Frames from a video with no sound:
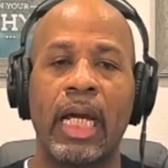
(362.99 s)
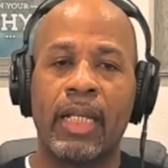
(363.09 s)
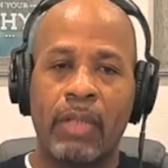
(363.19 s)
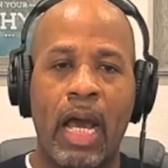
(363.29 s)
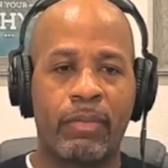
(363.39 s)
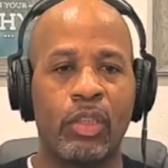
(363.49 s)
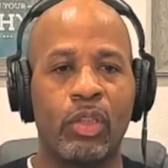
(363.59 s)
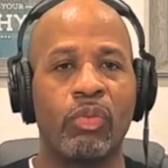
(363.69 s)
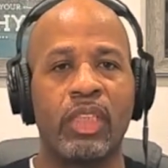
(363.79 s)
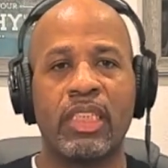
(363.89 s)
I have to
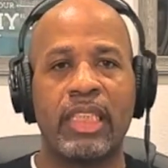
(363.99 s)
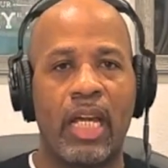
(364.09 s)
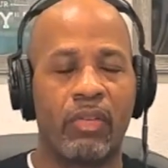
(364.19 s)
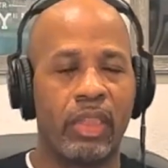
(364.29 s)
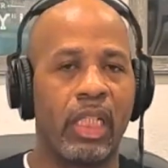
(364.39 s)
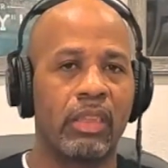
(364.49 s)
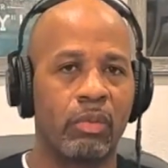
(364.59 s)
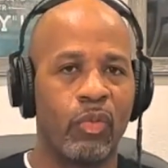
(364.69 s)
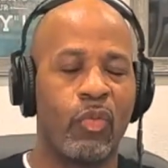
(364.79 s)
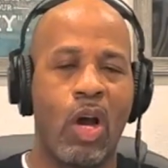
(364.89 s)
do this, that, or the other
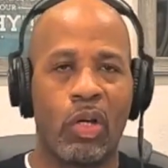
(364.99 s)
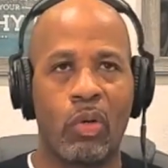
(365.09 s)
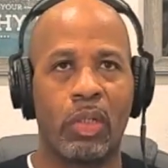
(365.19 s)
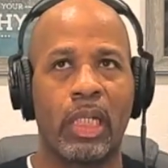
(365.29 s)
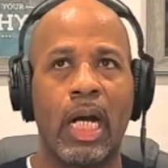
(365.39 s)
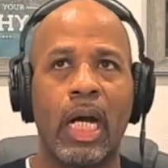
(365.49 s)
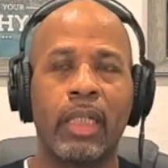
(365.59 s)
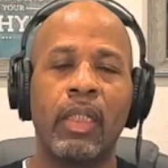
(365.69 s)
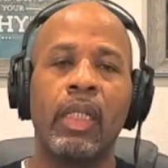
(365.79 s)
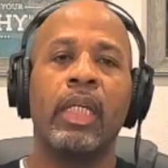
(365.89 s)
before I go to
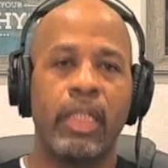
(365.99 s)
God,